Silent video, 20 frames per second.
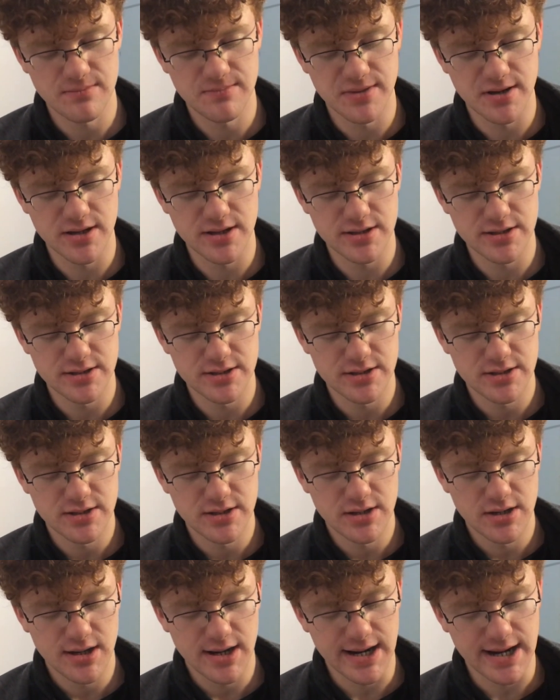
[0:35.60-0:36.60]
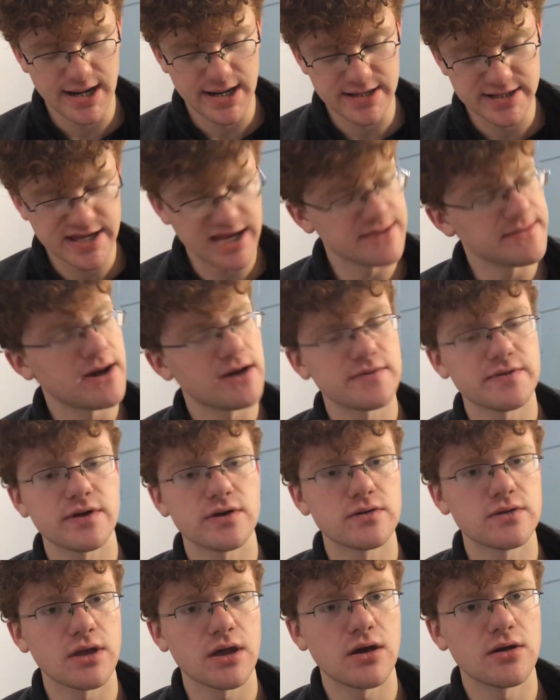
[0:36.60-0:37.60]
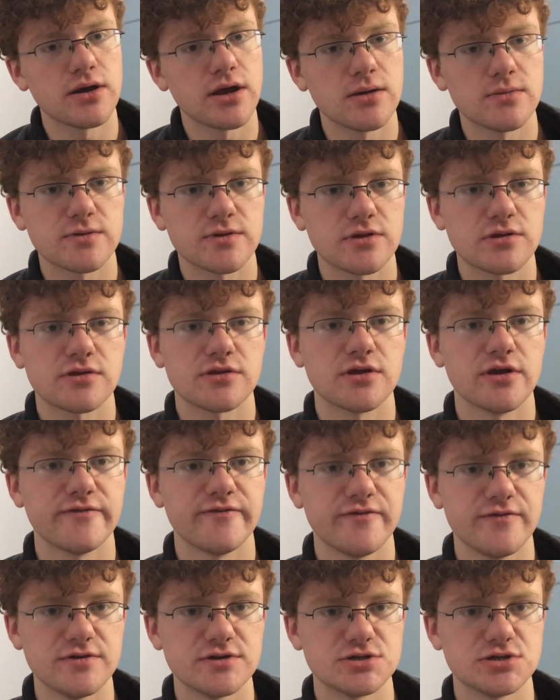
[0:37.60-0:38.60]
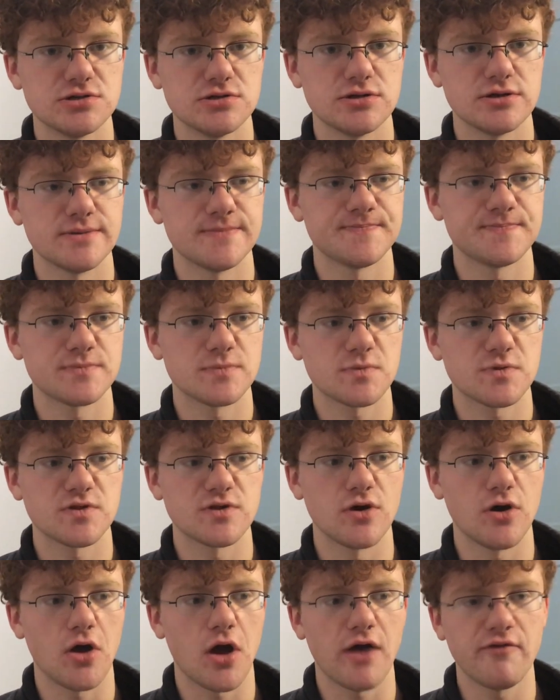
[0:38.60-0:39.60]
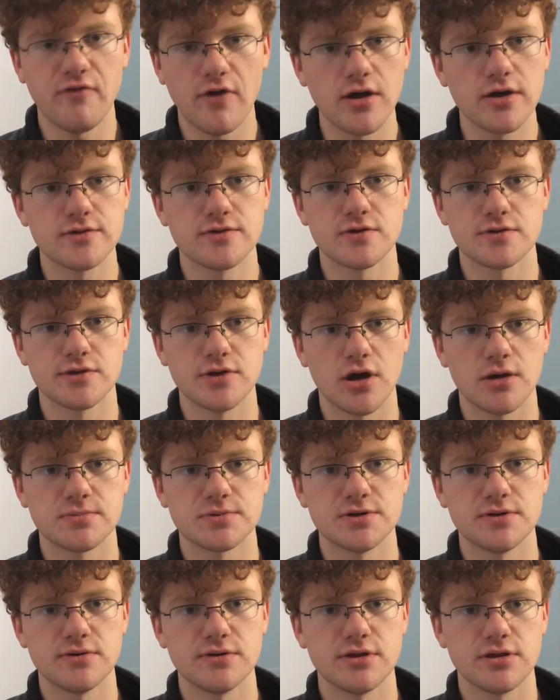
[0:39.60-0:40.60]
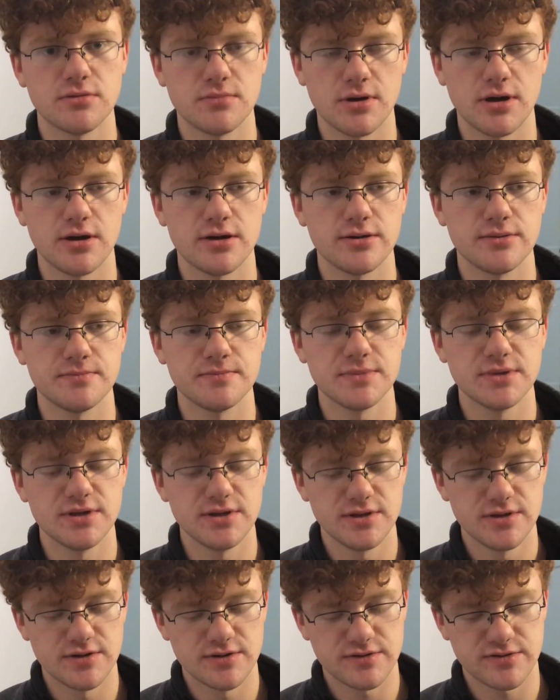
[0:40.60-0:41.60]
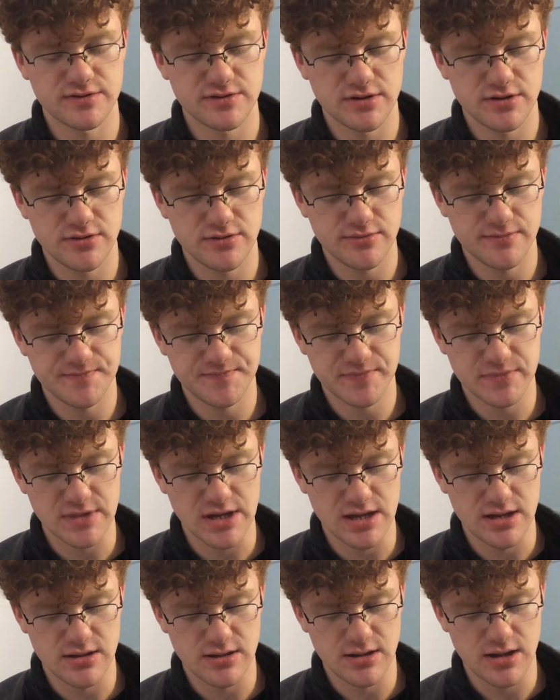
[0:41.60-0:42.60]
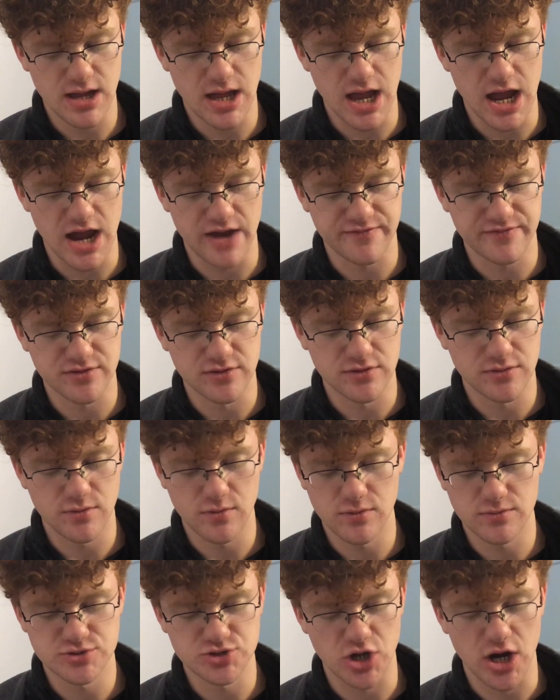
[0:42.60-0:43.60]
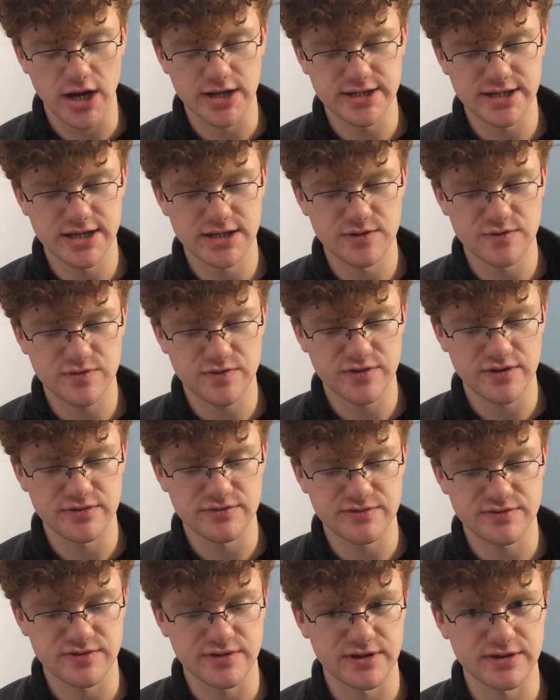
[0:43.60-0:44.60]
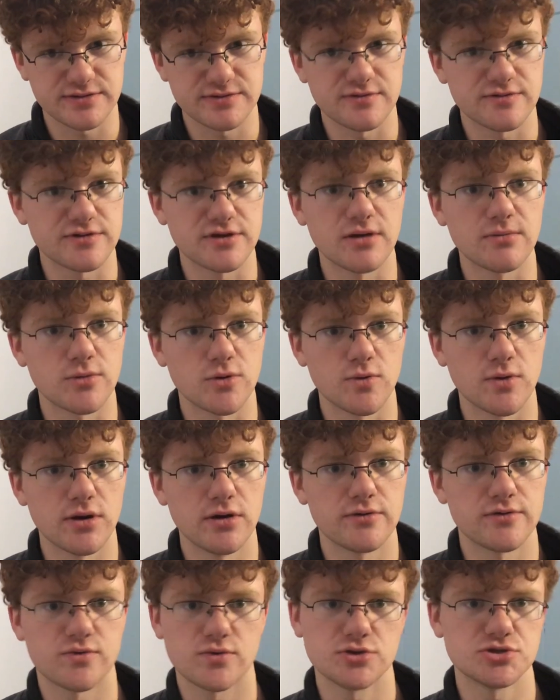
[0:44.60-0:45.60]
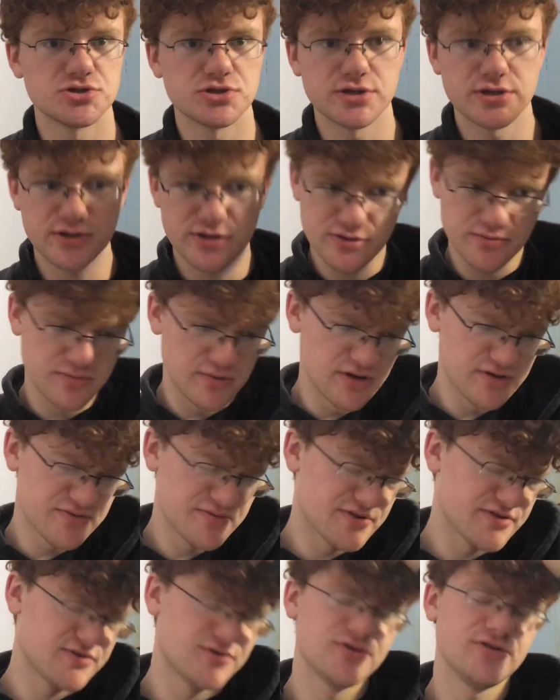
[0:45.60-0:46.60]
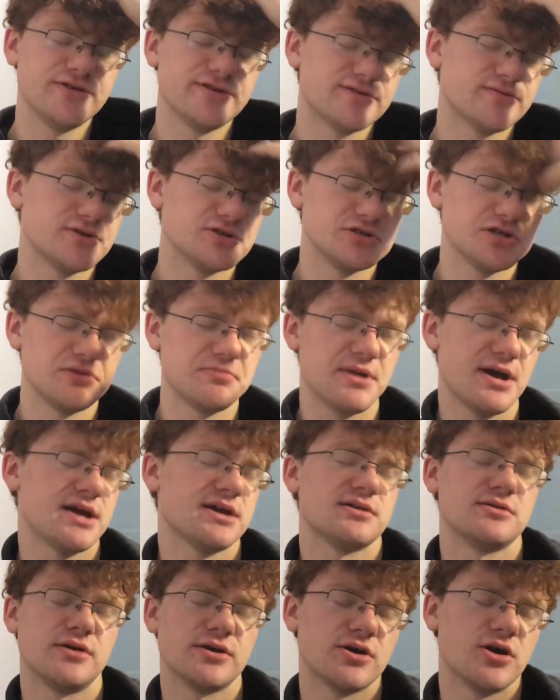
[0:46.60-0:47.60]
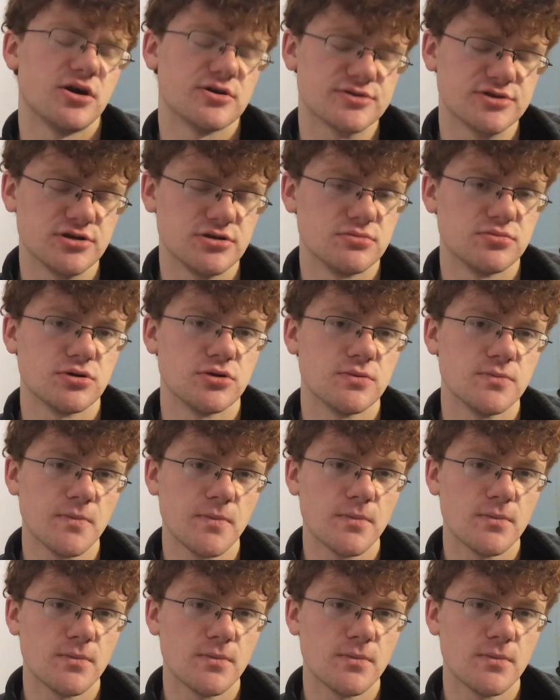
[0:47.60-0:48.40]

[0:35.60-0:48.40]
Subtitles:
But it came out the other day on Amazon stuff officially, so I finally took the opportunity to buy it. So, after trying to get it since, like, December when it was originally, it's supposed to release originally back in, like, October.